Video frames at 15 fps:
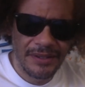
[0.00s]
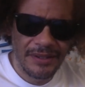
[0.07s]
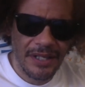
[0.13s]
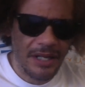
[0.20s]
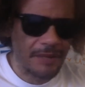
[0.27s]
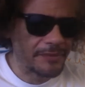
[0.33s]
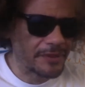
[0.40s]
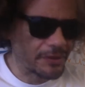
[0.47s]

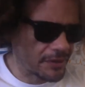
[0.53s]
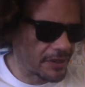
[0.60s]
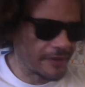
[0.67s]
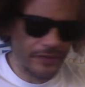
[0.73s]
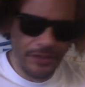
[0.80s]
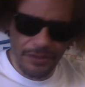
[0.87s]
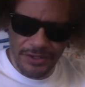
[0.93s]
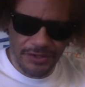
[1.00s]
If
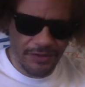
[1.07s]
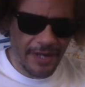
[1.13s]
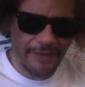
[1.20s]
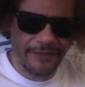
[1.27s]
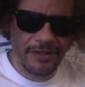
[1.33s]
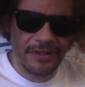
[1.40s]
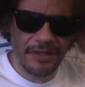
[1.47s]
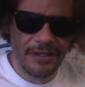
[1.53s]
you're a
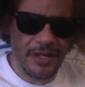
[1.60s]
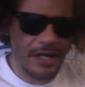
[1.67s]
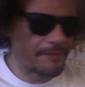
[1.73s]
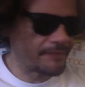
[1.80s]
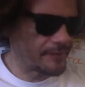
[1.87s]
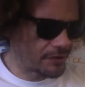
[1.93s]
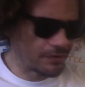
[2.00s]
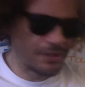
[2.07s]
driver,
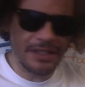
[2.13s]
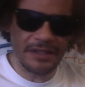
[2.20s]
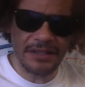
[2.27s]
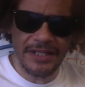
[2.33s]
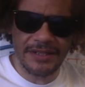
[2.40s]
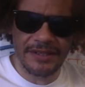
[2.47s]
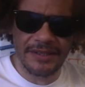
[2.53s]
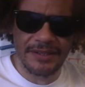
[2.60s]
you need a
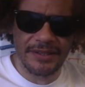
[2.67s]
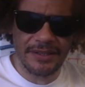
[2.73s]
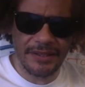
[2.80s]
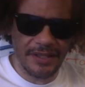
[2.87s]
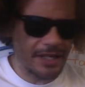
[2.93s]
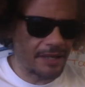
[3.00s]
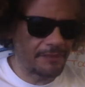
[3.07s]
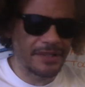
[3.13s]
license,
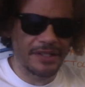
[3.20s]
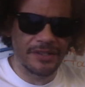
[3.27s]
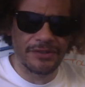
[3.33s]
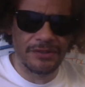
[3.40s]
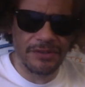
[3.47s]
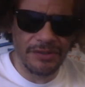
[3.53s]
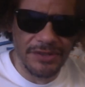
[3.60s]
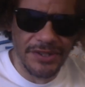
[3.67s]
yeah, because
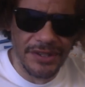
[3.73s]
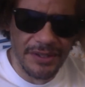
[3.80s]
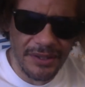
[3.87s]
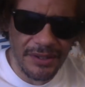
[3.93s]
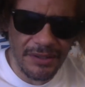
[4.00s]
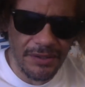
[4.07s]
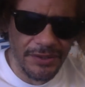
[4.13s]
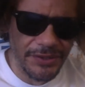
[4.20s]
you're using
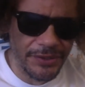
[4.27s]
those